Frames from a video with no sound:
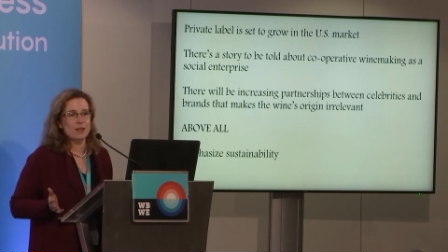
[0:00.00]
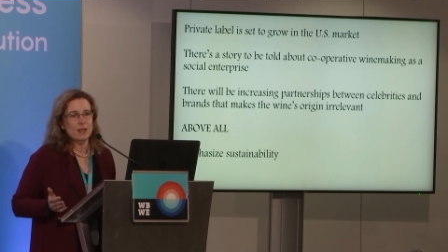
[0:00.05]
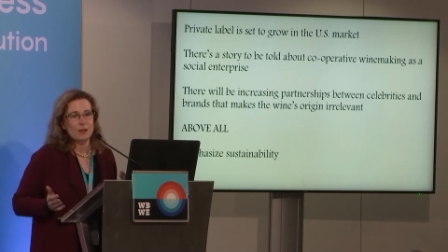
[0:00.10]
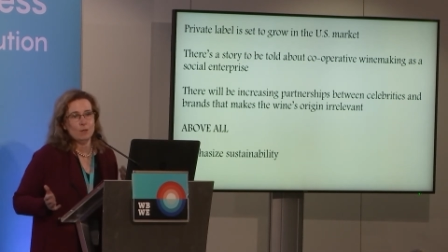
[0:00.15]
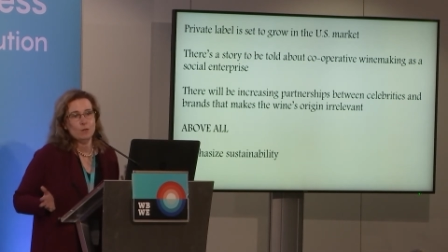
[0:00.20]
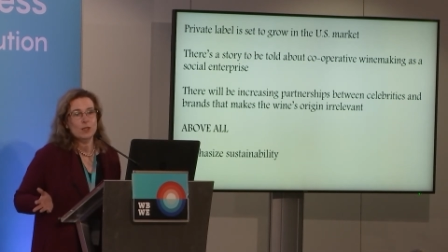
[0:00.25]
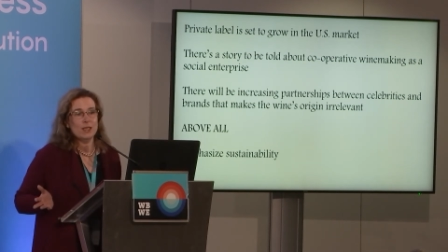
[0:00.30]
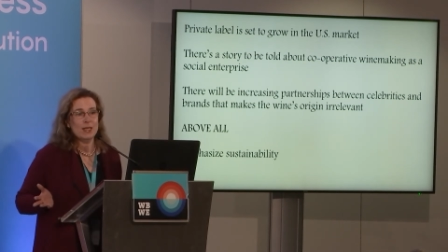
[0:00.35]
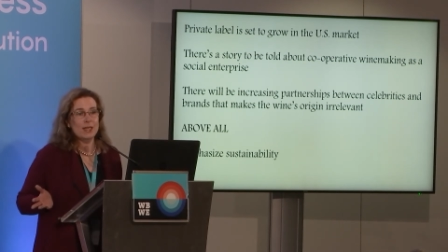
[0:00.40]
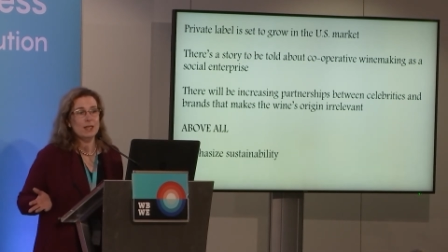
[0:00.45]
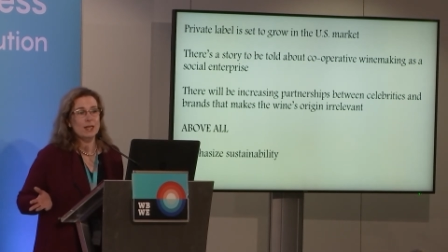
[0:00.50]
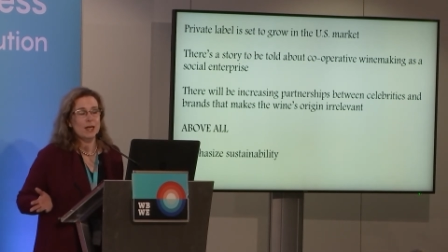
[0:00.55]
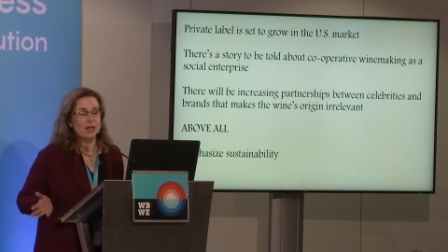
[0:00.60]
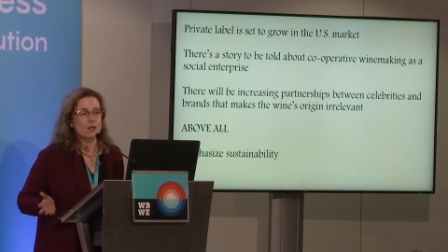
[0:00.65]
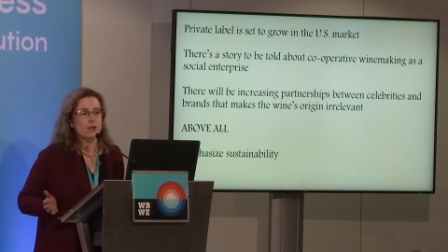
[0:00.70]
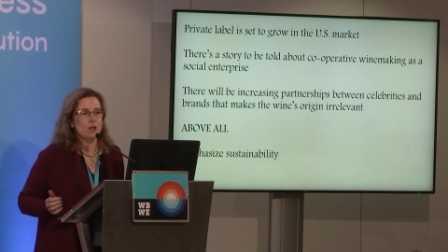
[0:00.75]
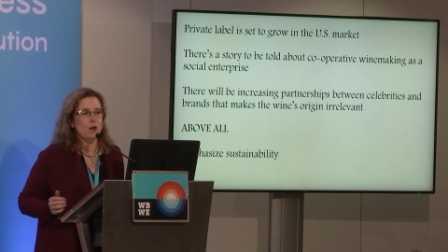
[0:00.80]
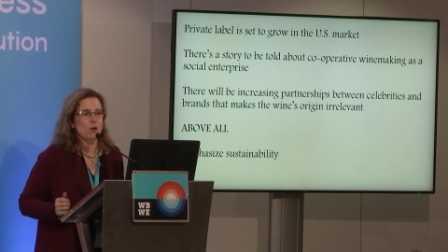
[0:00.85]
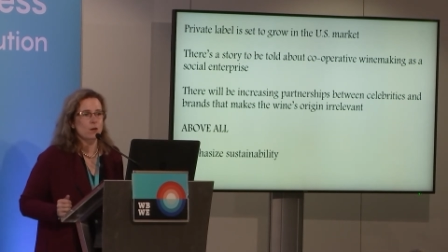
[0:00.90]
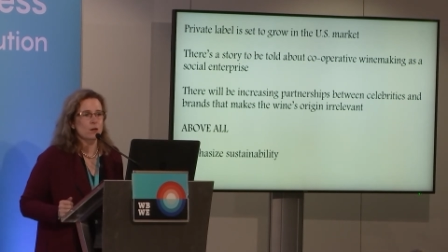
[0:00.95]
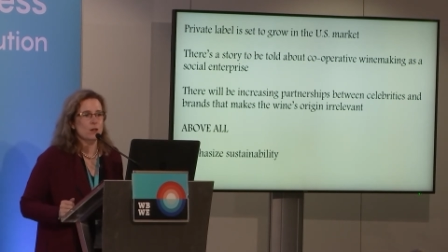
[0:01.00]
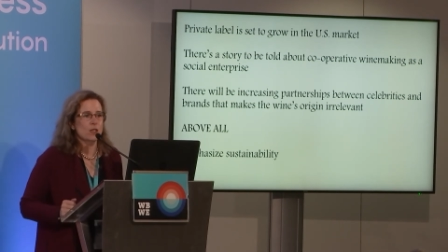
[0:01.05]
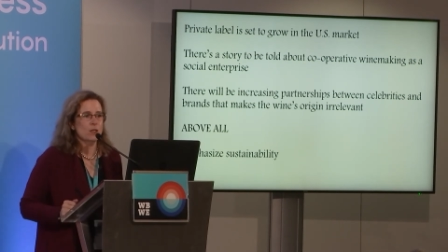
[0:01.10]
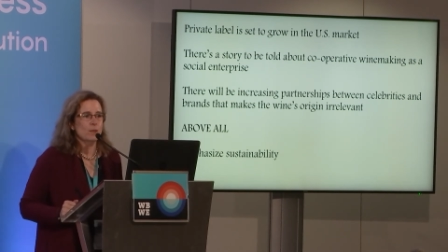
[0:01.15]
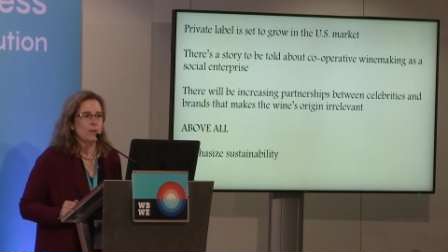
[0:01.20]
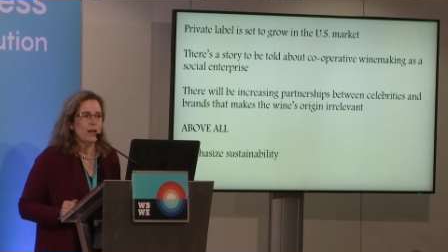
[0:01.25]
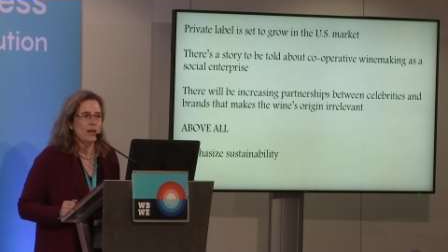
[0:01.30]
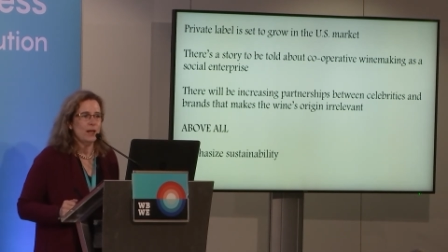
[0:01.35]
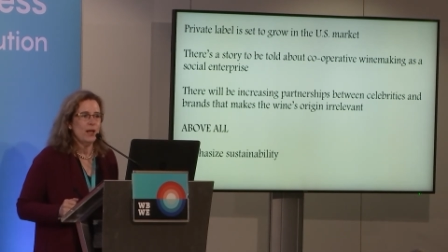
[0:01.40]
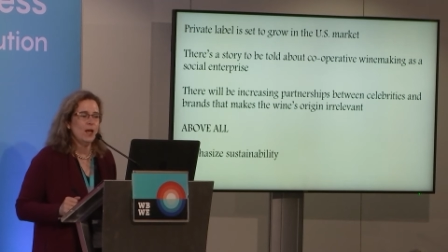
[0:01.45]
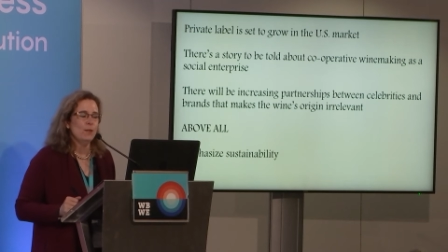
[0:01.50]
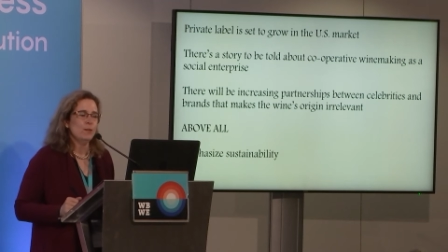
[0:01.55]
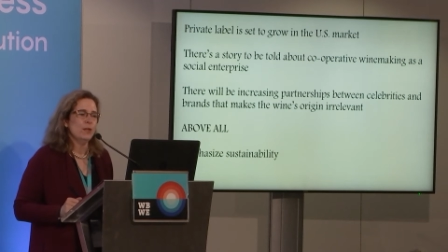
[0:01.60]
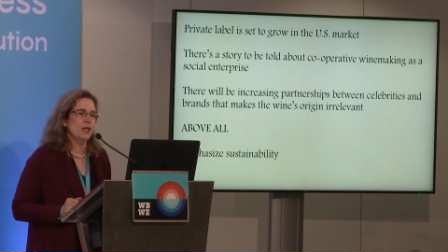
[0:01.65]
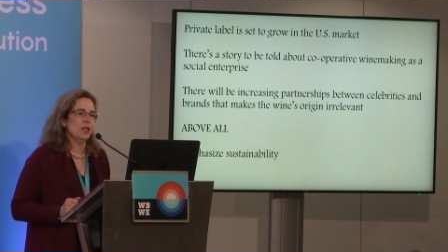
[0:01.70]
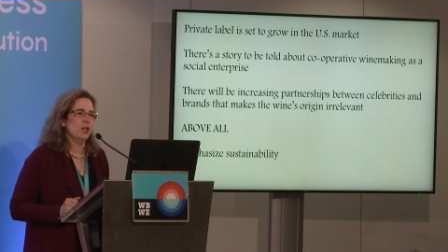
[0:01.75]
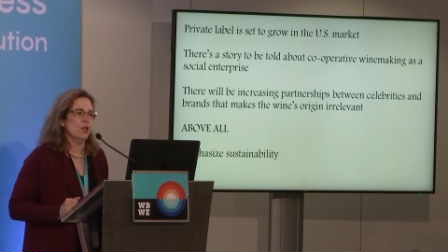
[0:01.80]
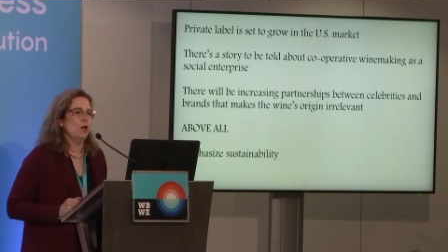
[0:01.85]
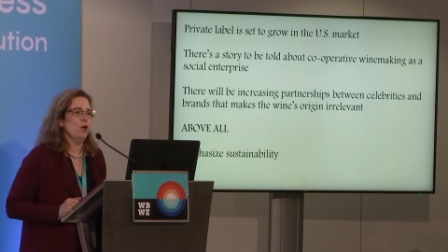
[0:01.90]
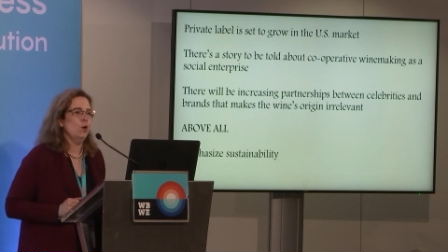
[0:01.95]
it did get told, is about how
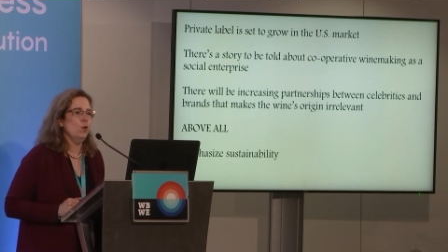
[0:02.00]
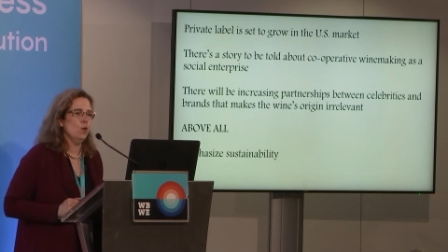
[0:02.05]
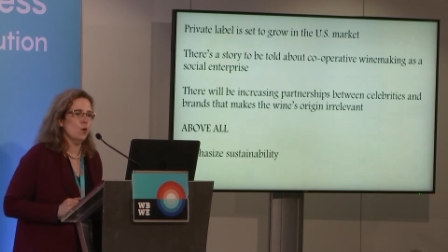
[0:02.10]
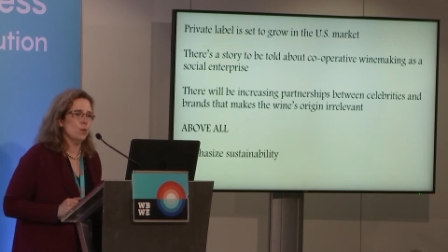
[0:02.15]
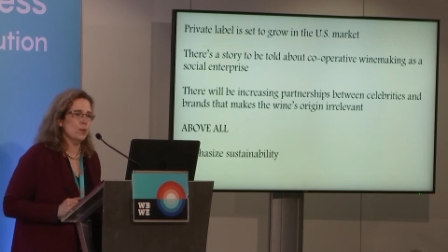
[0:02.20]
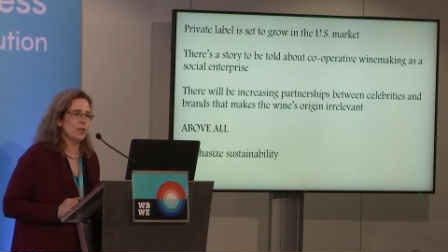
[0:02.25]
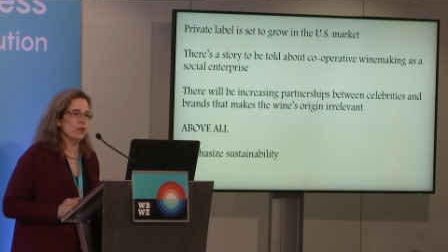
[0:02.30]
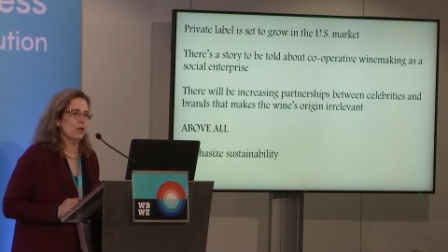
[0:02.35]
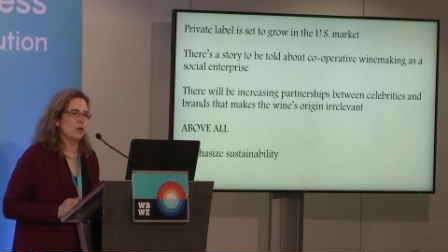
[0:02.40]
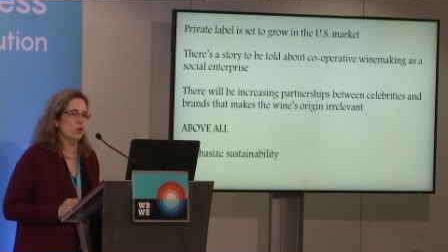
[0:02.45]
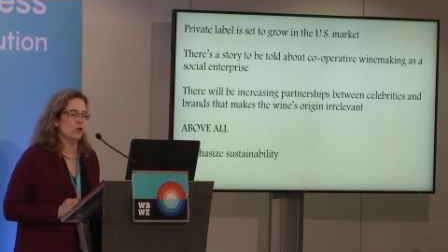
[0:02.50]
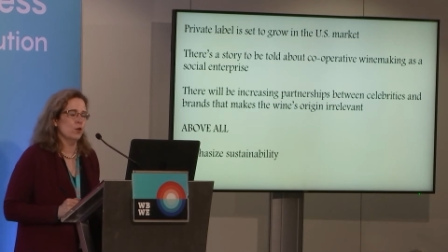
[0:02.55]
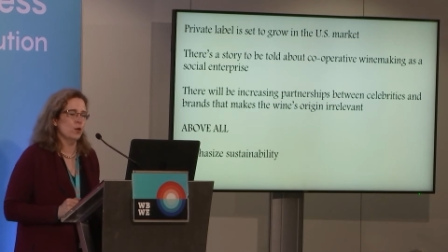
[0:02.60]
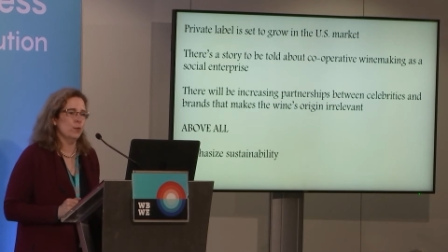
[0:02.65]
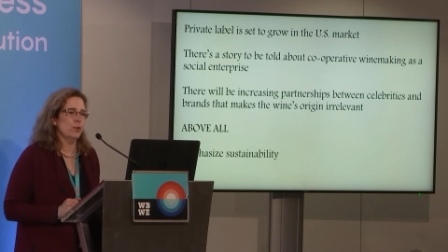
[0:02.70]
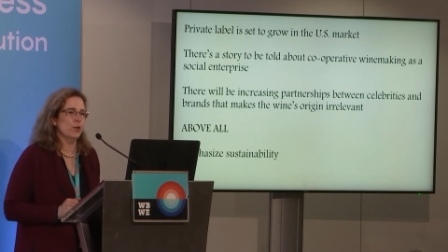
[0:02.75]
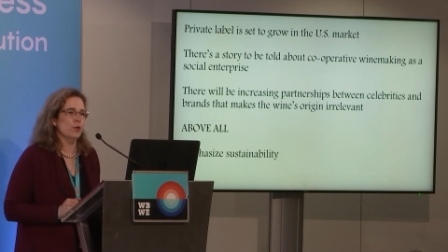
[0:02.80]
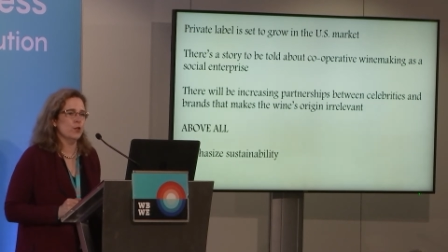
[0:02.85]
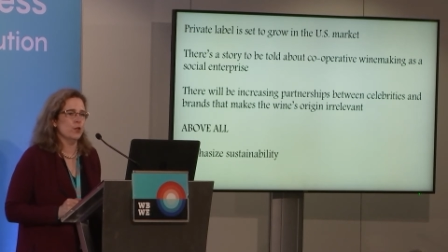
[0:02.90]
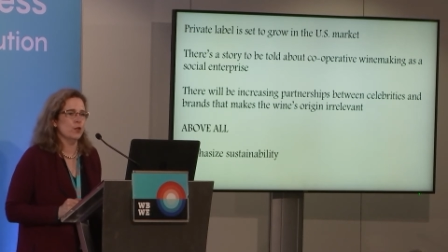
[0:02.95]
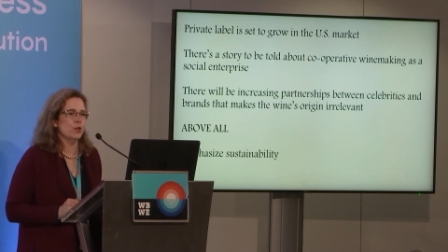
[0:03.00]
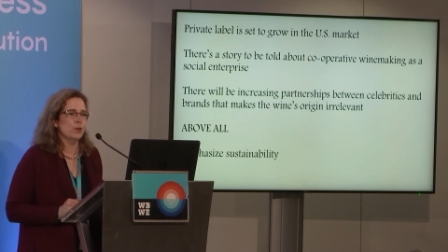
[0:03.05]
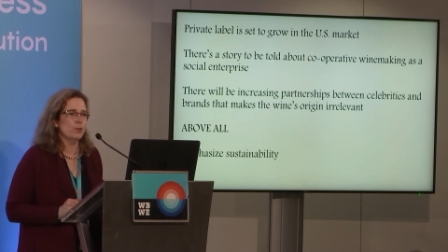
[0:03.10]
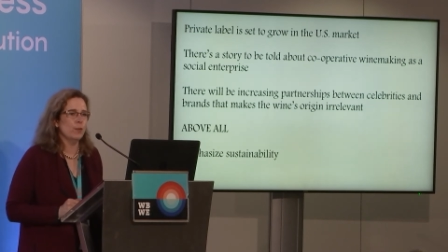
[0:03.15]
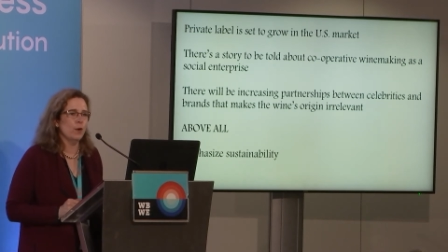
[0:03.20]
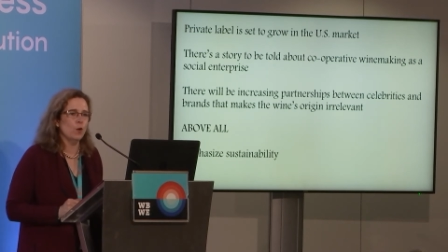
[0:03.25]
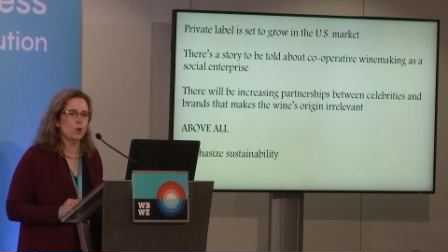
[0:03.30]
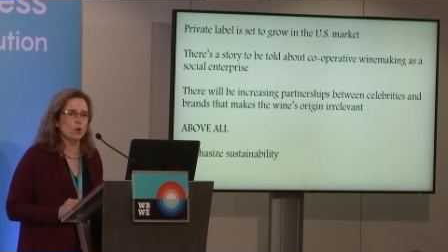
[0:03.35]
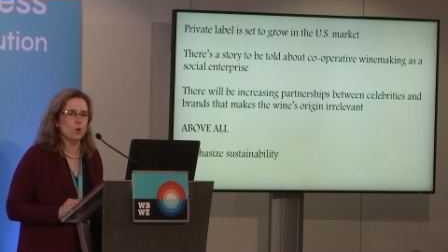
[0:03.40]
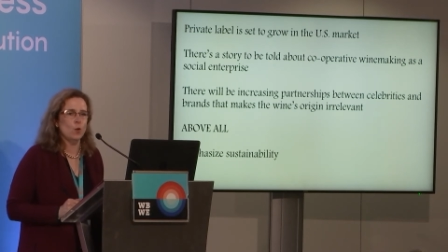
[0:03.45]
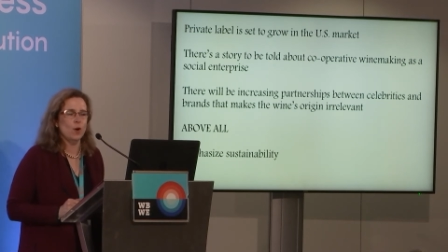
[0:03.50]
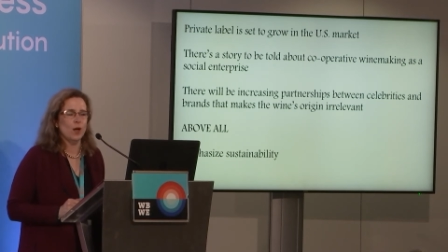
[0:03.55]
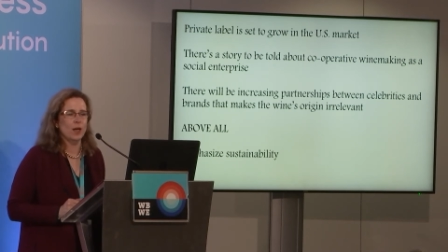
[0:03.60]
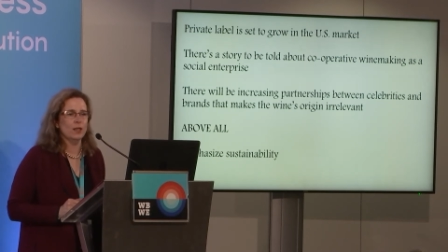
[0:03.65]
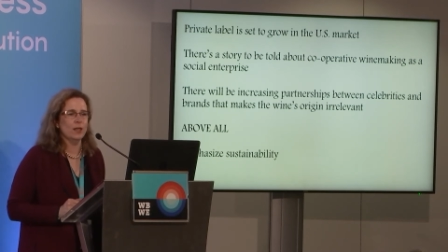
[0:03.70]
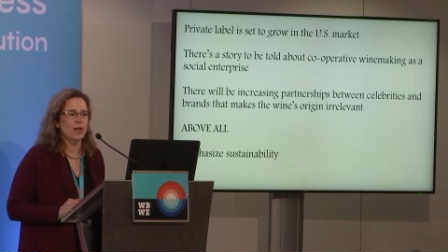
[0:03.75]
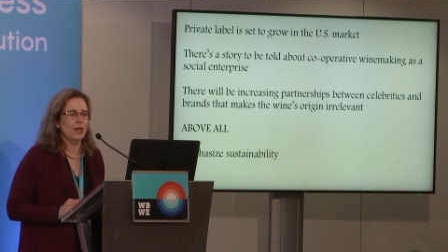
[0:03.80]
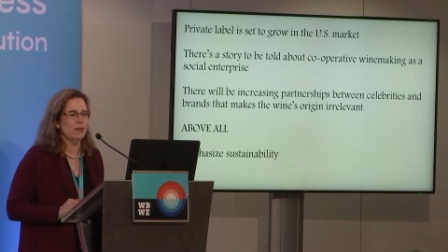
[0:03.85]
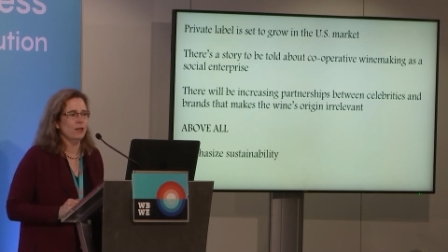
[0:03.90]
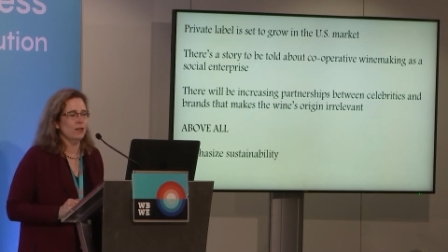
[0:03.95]
many co-ops in Europe produce bulk
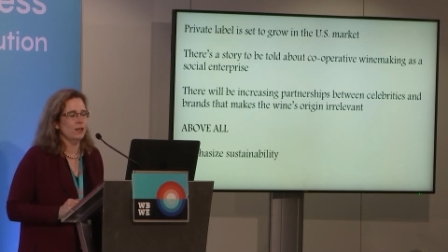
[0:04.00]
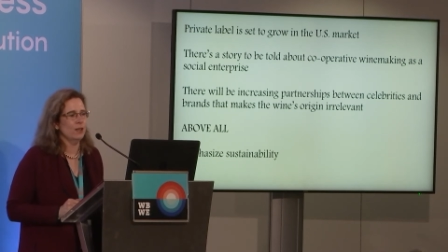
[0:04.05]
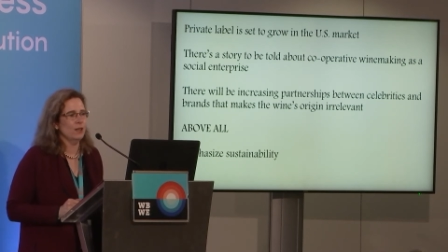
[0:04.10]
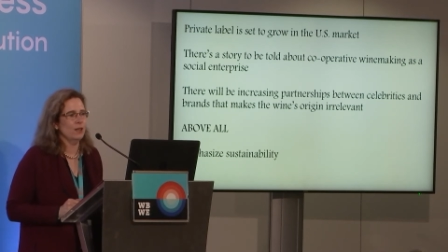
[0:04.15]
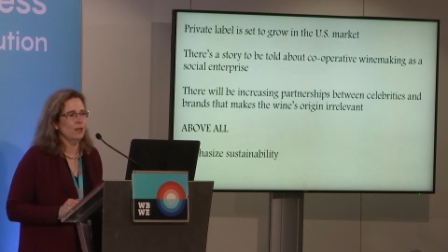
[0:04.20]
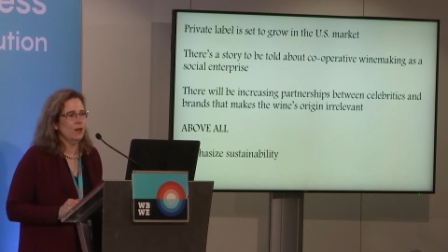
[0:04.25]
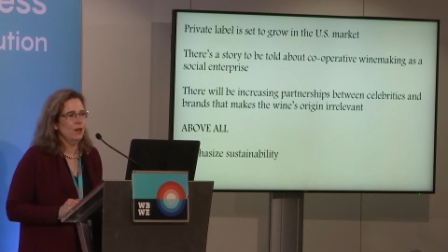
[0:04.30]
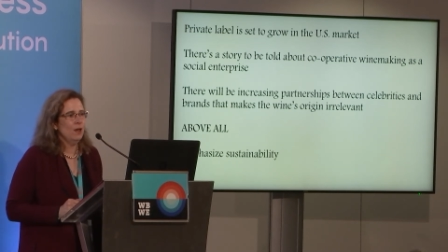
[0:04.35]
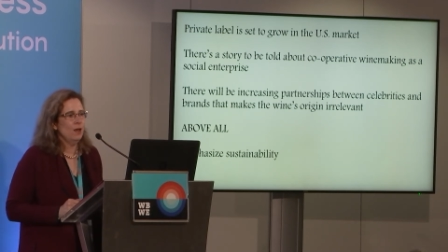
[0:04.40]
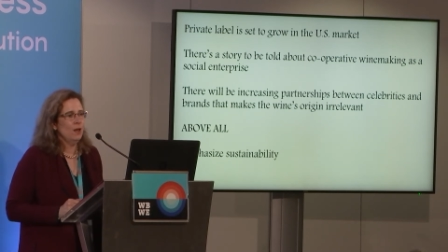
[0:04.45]
wine and the